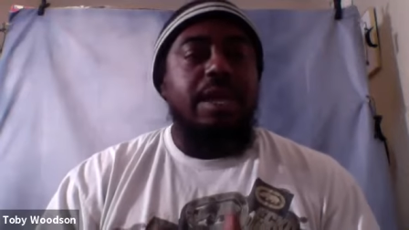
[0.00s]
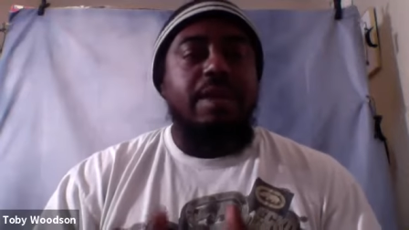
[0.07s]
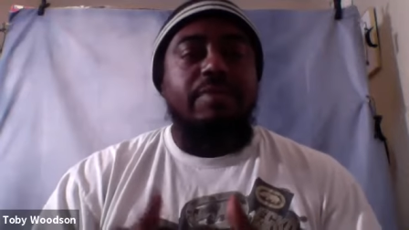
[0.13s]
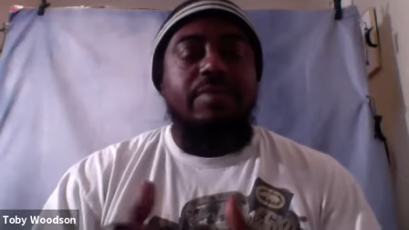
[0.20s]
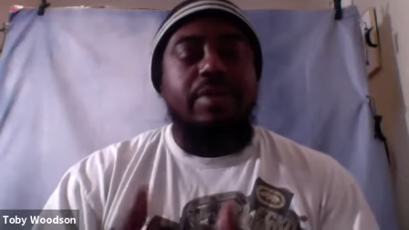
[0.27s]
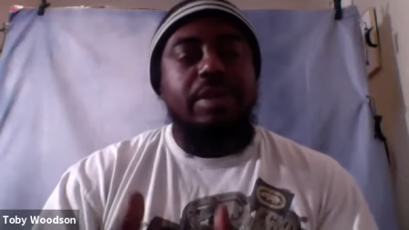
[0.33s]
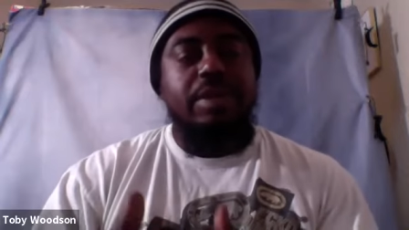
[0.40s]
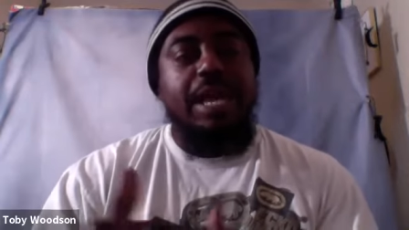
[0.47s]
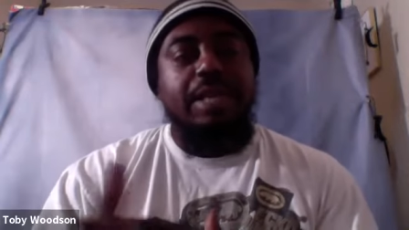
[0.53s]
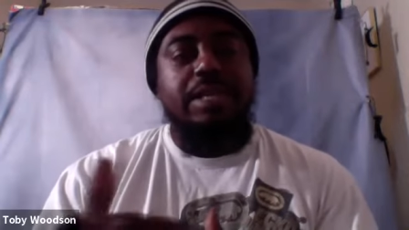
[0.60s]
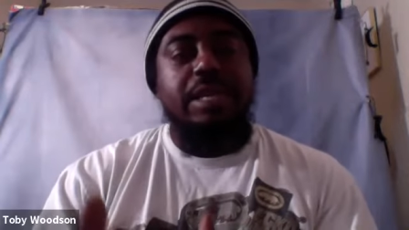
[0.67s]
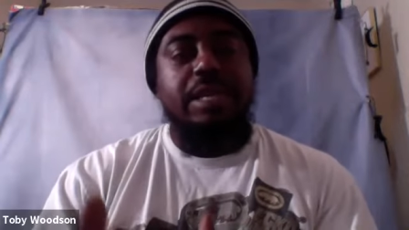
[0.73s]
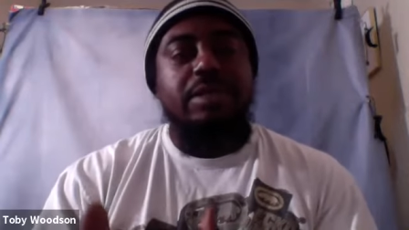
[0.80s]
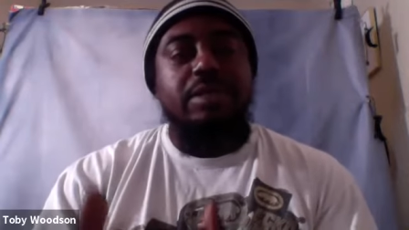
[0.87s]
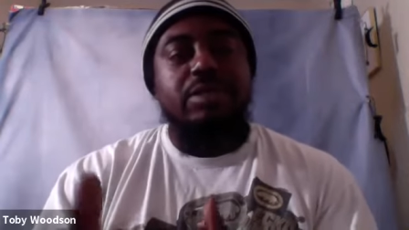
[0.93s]
if you're not
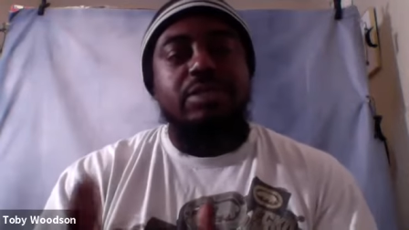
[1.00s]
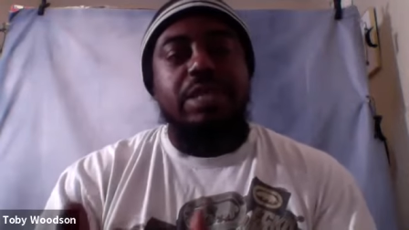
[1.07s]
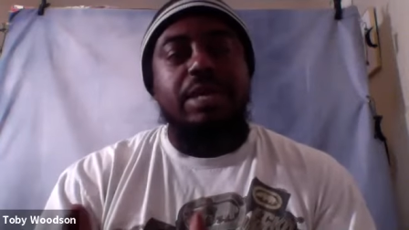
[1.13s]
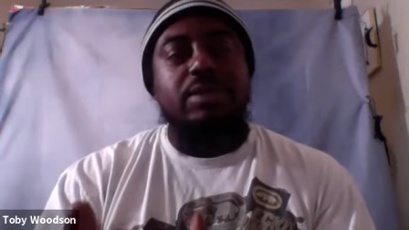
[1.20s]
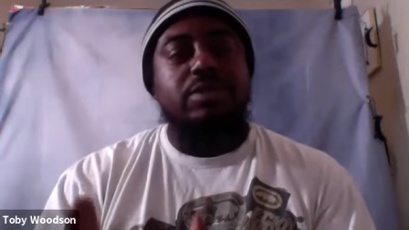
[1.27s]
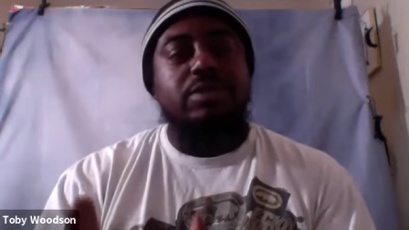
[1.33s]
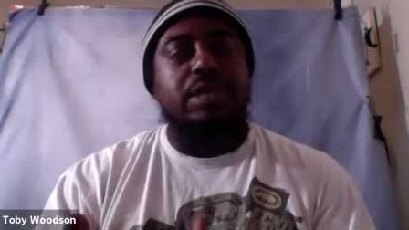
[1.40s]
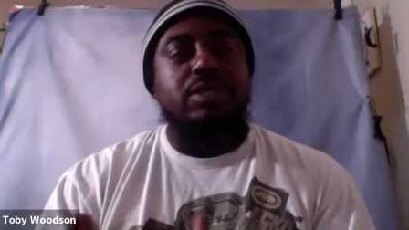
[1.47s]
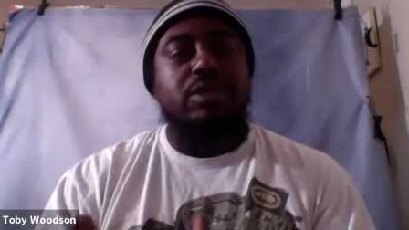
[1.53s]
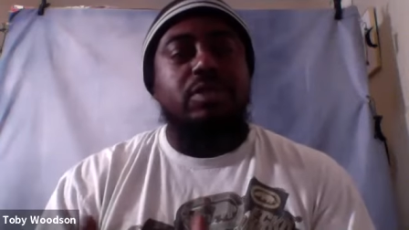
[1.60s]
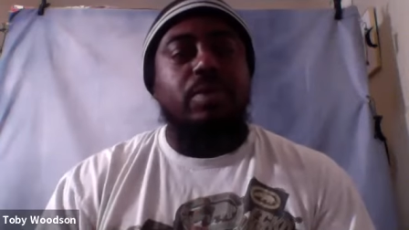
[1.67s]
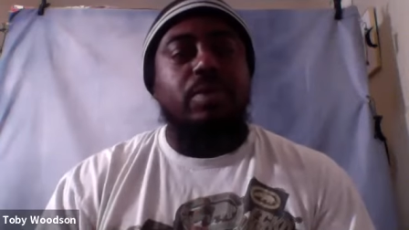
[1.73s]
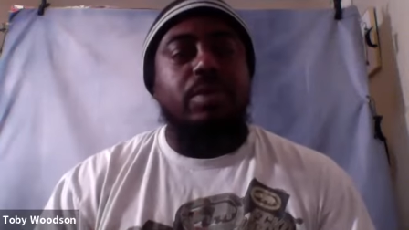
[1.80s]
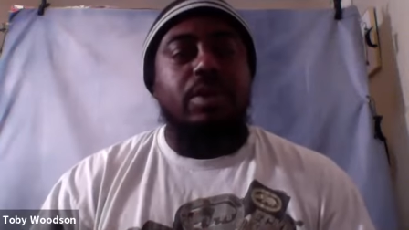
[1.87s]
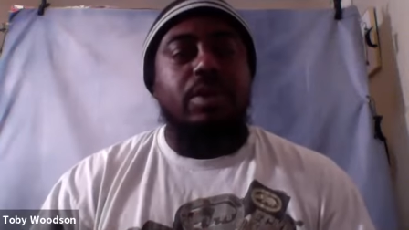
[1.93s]
getting the sales that
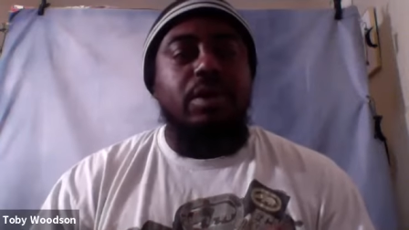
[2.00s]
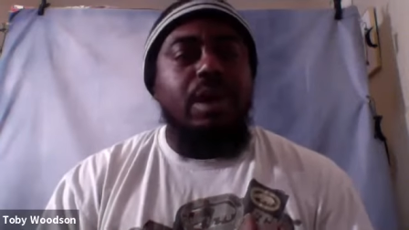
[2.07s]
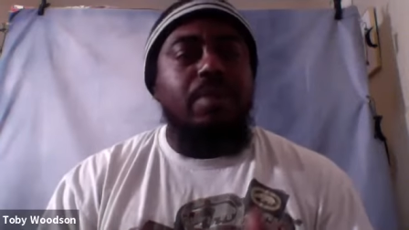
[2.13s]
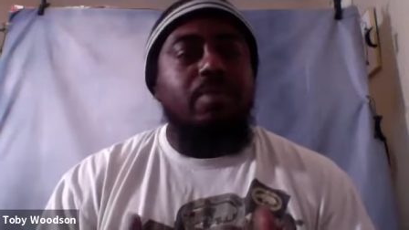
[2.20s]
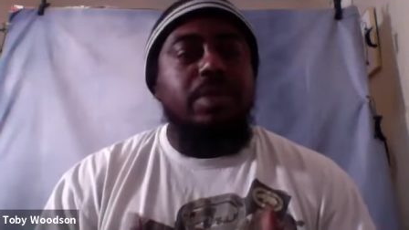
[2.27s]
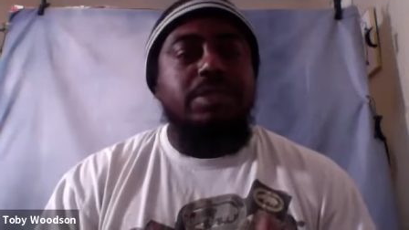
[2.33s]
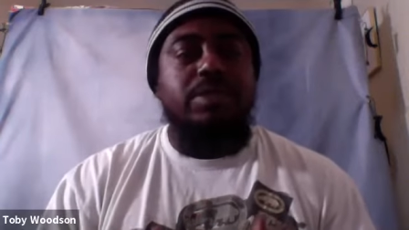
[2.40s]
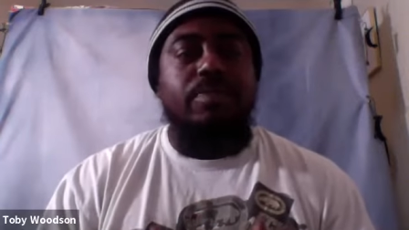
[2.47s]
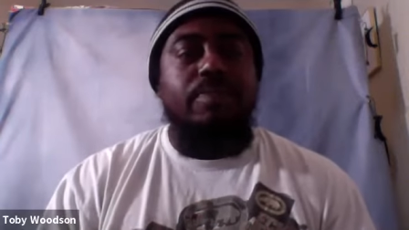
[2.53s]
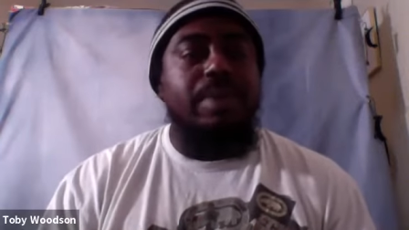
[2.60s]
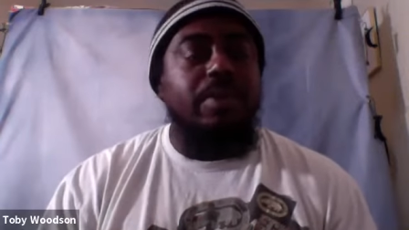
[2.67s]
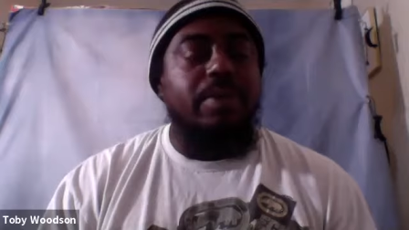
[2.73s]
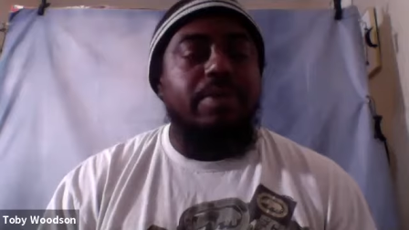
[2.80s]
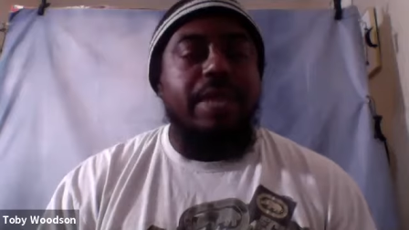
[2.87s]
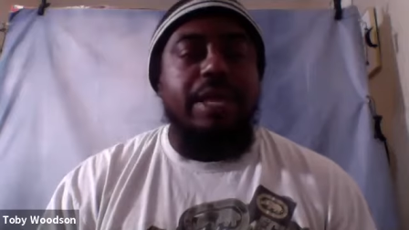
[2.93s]
you want going to hook up with some
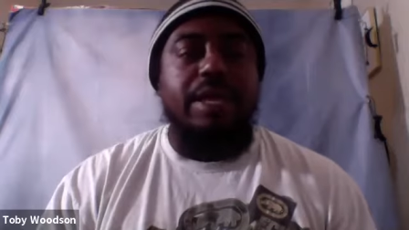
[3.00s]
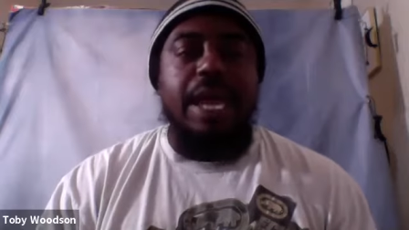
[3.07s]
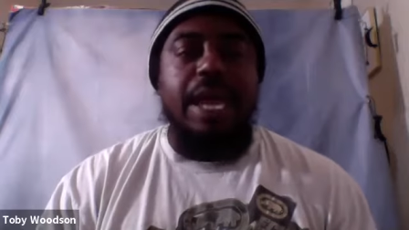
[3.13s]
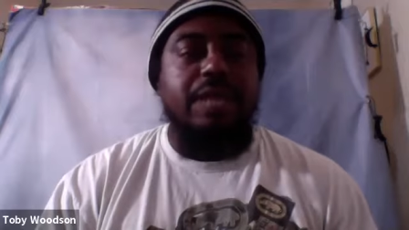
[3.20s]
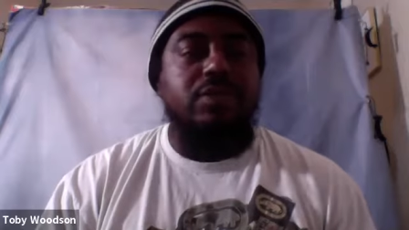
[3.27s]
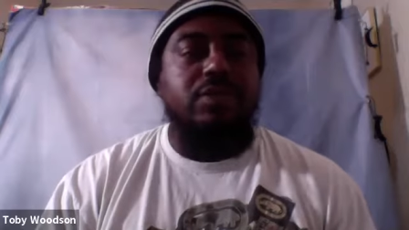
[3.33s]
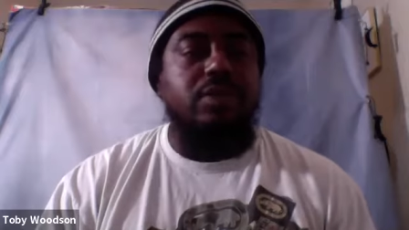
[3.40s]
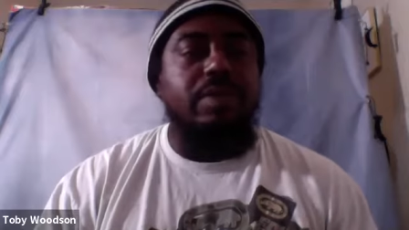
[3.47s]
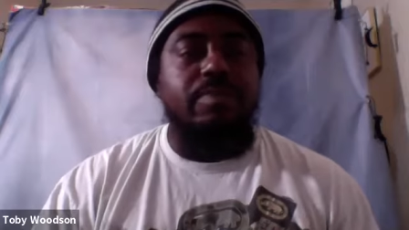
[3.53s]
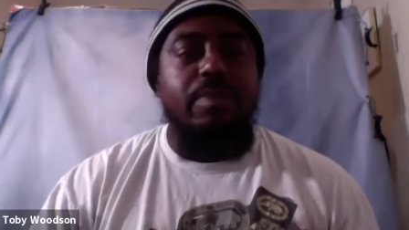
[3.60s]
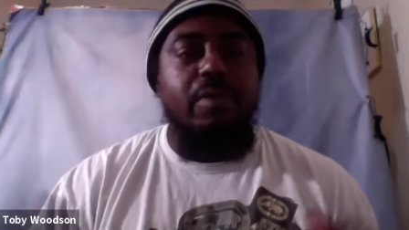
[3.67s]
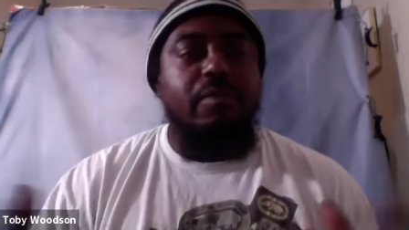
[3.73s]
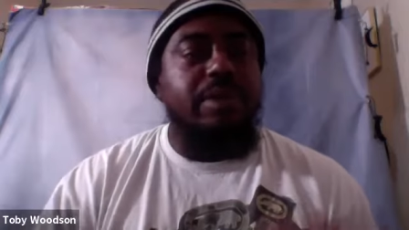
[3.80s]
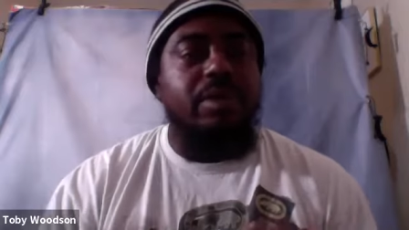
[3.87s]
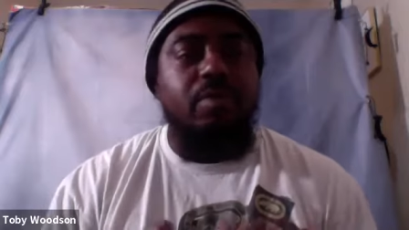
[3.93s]
people that are actually
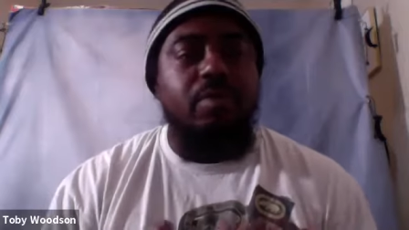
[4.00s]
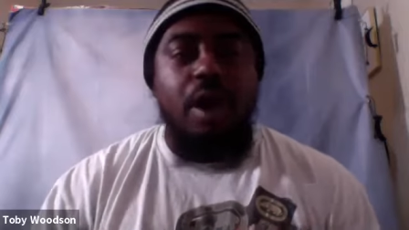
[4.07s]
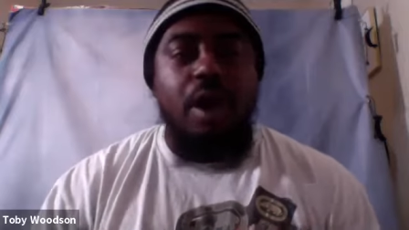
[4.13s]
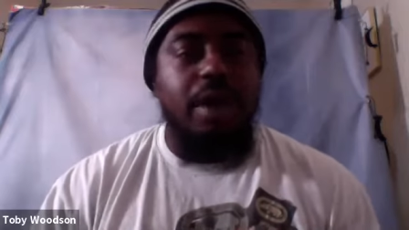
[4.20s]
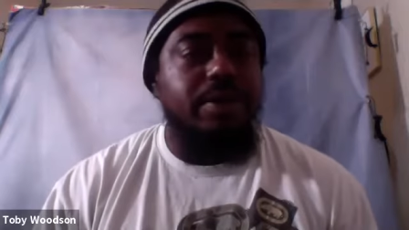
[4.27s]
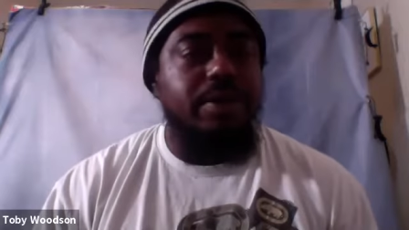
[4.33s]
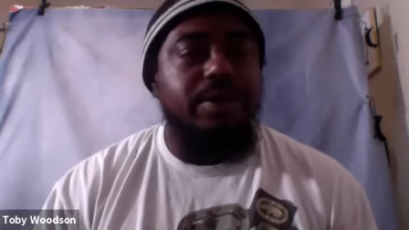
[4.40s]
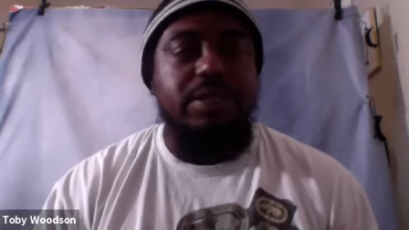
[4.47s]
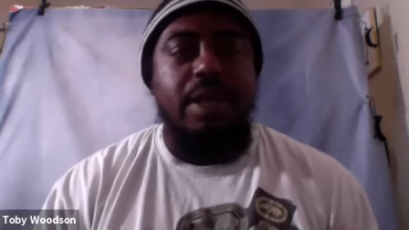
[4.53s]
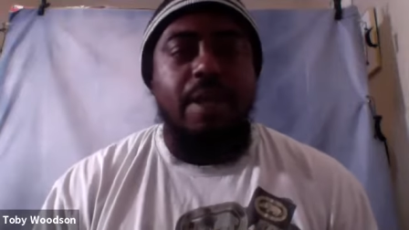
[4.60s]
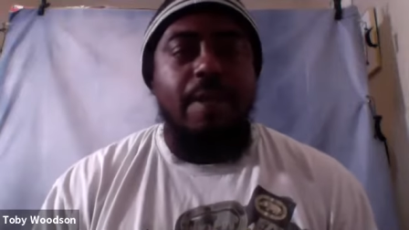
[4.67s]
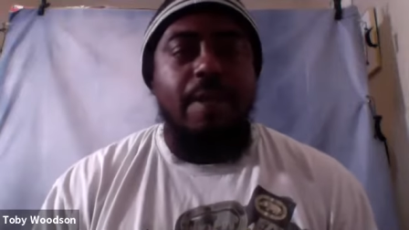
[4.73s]
moving the waters,